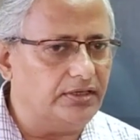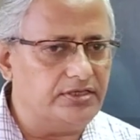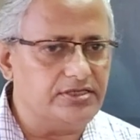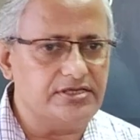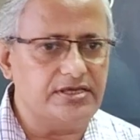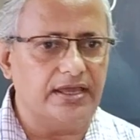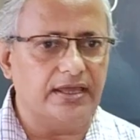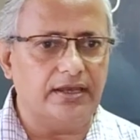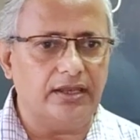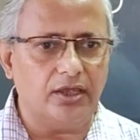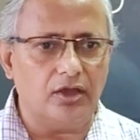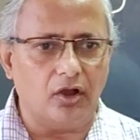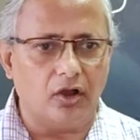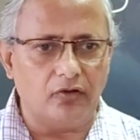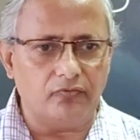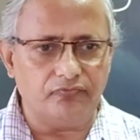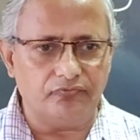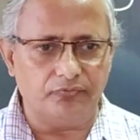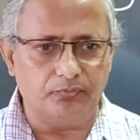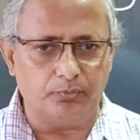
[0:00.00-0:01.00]
DNA
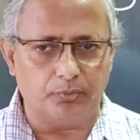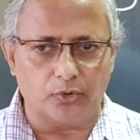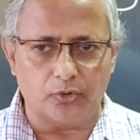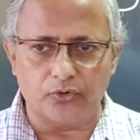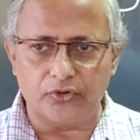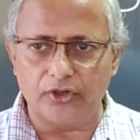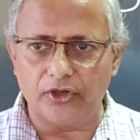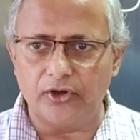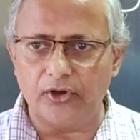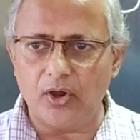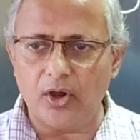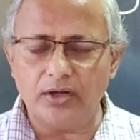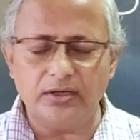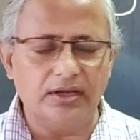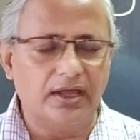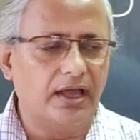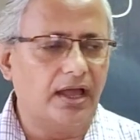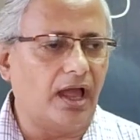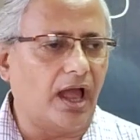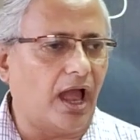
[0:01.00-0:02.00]
of
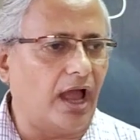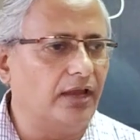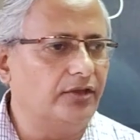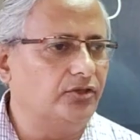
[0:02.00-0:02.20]
prokaryote